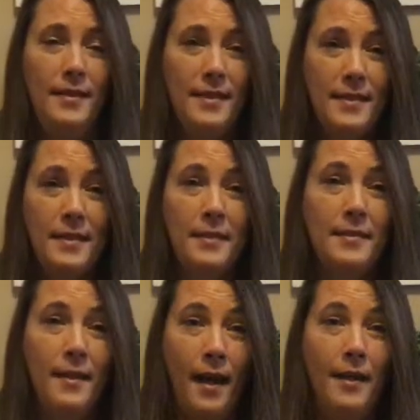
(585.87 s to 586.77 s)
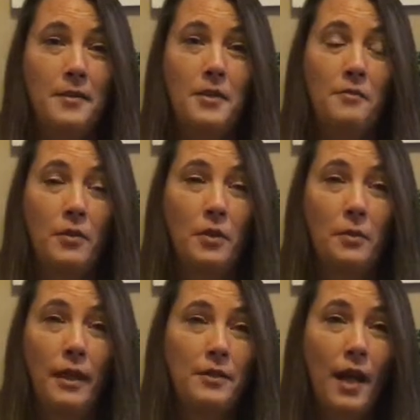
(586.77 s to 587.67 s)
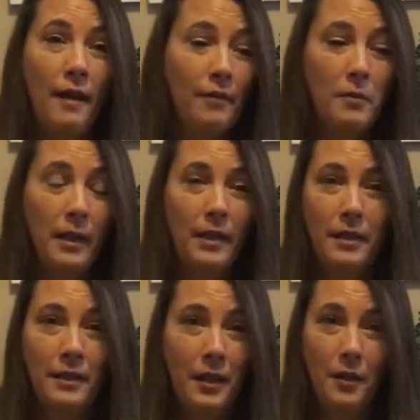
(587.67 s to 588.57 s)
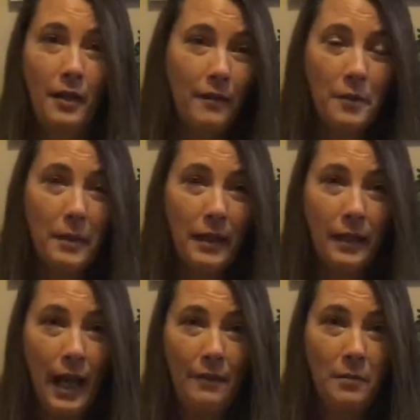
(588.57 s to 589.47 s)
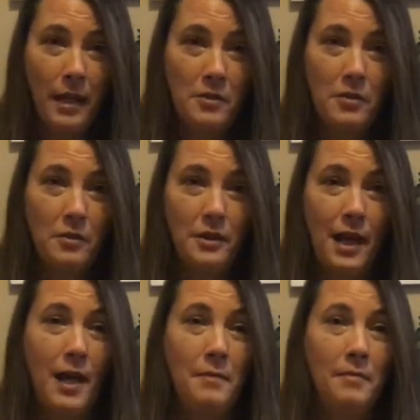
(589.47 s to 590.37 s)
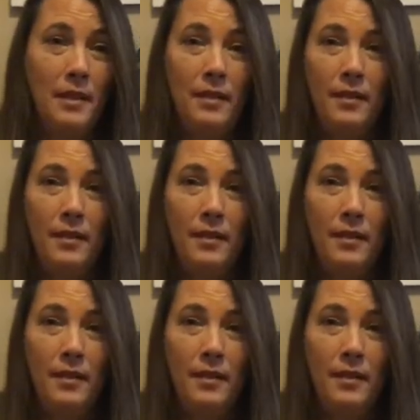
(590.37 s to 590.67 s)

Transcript: Disney is not just for the rich. Everybody can go. Everybody can have a magical time.